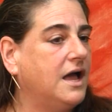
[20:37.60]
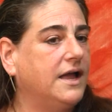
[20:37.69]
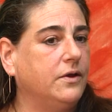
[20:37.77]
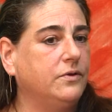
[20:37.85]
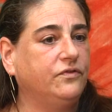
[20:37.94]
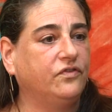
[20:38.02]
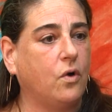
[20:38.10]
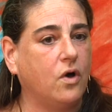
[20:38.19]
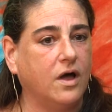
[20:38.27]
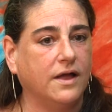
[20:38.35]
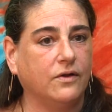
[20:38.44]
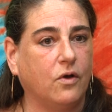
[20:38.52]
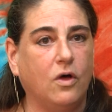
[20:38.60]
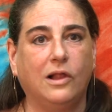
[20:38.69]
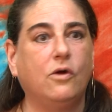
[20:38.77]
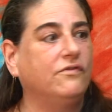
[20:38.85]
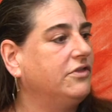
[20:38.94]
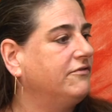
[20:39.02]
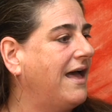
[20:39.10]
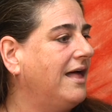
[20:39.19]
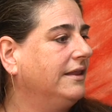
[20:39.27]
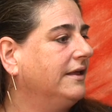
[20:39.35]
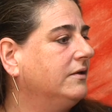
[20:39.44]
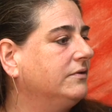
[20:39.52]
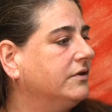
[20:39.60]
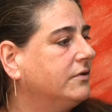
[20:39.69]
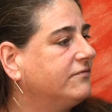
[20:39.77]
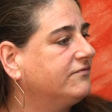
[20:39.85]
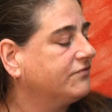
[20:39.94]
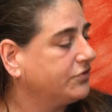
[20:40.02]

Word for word: I taught all over the valley okay.